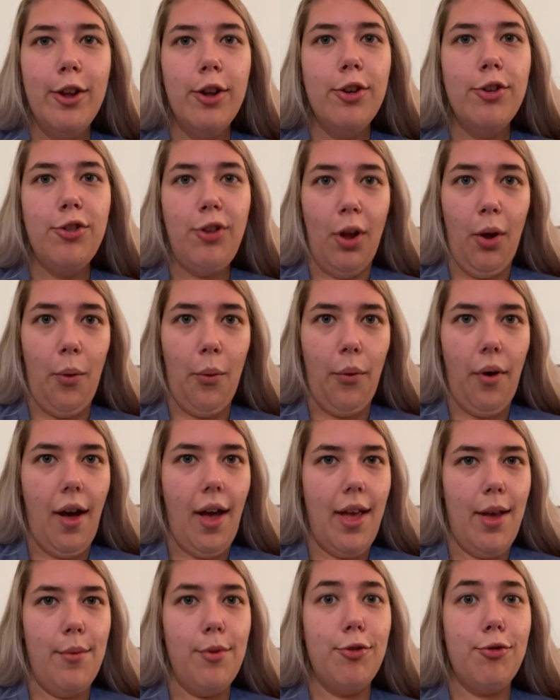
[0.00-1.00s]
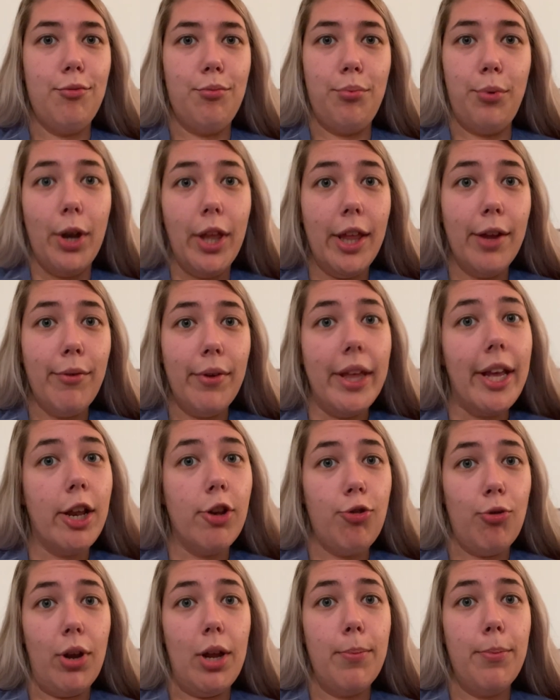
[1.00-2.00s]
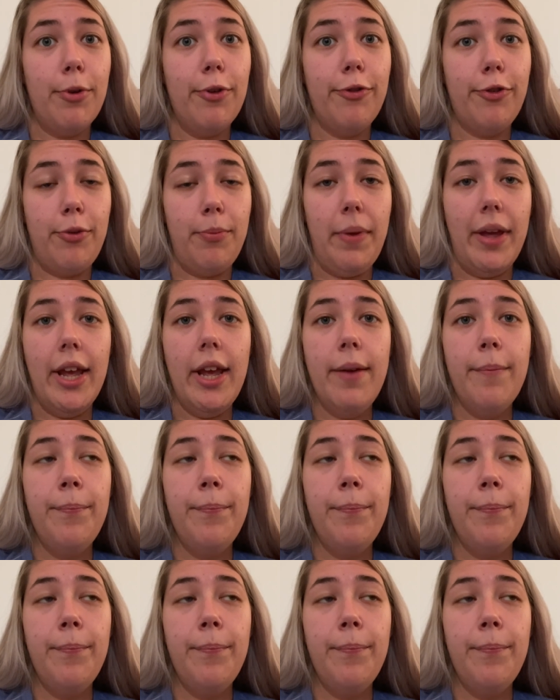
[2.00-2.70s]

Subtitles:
So it was really, really enjoyable for me.